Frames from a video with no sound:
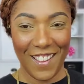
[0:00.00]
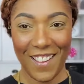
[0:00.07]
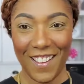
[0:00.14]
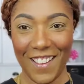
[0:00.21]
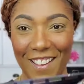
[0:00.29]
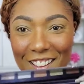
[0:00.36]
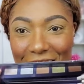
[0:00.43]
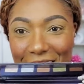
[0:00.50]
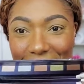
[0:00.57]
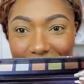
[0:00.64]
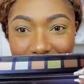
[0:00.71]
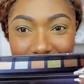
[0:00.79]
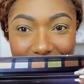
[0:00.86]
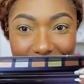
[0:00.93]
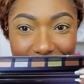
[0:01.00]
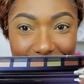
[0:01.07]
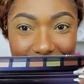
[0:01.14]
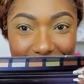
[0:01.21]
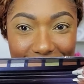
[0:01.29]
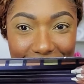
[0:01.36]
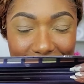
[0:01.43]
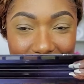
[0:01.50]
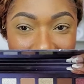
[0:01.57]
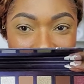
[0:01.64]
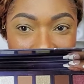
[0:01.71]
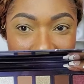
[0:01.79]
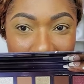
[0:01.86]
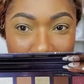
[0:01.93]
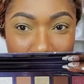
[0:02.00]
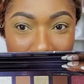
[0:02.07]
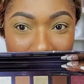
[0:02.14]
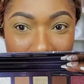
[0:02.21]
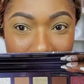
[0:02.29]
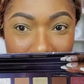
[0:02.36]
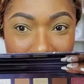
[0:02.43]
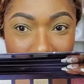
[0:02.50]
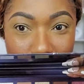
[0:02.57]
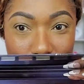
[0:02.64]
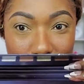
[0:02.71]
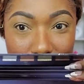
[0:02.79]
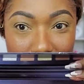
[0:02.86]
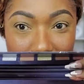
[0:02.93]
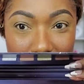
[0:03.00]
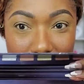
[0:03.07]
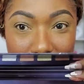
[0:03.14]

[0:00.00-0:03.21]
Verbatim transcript: uh, this palette is gorgeous.